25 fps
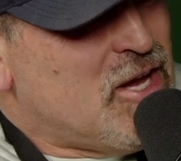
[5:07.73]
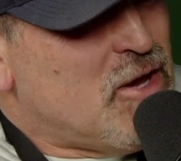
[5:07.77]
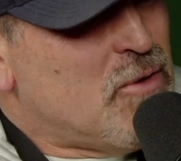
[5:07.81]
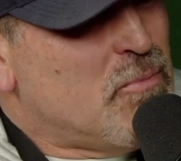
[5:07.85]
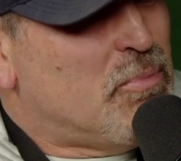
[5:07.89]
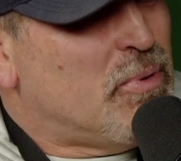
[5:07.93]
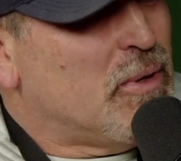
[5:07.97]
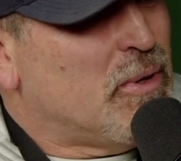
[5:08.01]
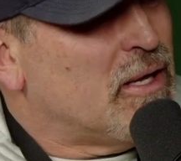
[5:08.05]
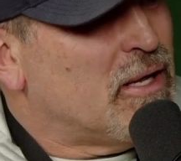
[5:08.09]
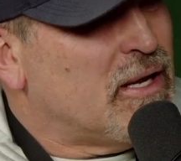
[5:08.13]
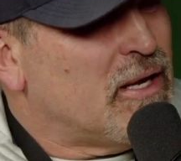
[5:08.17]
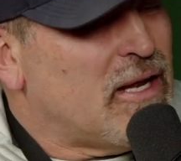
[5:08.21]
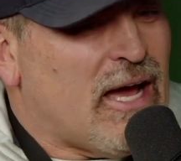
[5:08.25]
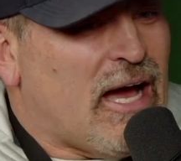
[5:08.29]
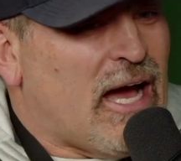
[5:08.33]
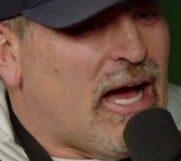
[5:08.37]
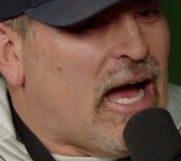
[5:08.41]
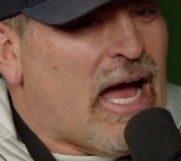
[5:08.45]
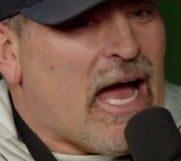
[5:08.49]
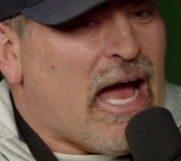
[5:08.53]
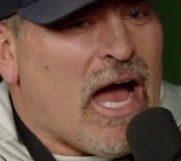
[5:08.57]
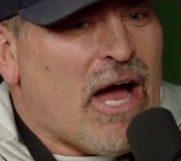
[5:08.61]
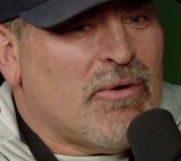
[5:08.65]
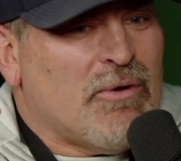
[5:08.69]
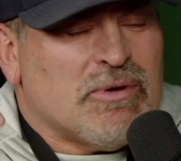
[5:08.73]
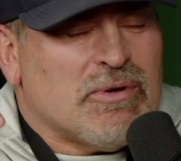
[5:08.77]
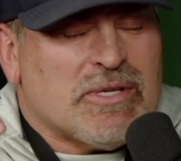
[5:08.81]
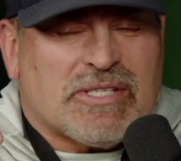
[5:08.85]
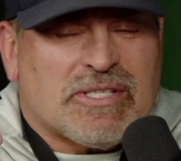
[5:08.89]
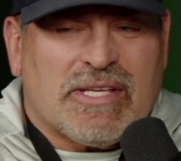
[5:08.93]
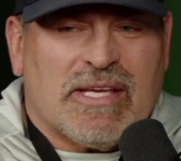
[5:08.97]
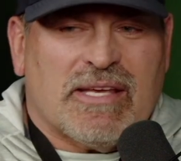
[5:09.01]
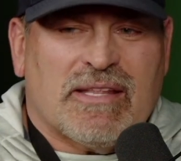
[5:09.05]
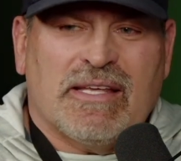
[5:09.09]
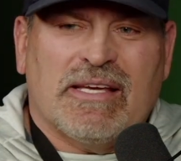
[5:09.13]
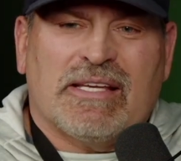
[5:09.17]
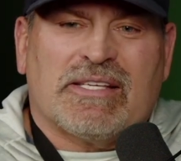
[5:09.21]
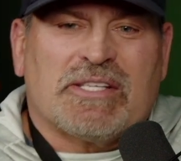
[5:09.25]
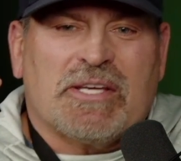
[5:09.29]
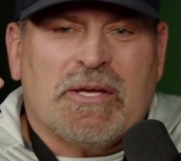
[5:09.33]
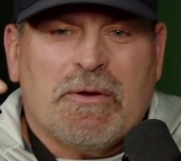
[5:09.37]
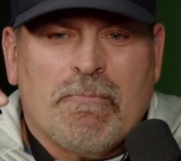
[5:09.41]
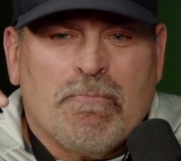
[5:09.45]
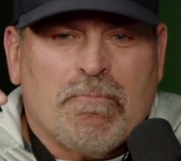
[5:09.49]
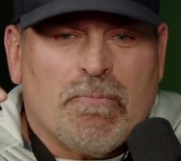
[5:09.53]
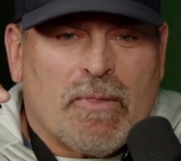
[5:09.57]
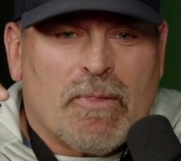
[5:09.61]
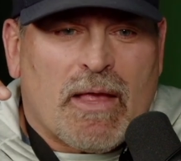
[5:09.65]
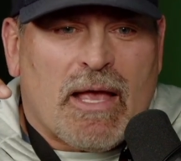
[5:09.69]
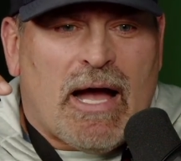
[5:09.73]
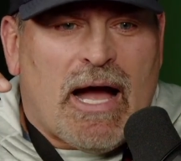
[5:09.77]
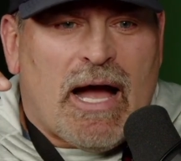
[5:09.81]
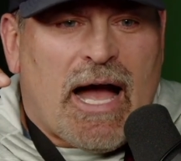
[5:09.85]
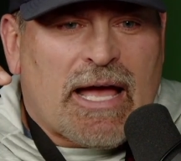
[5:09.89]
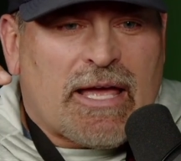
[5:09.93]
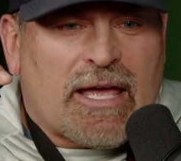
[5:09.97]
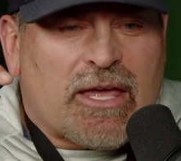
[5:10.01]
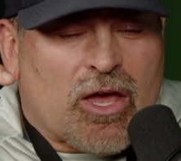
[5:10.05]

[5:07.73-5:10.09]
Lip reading: But I always say this. I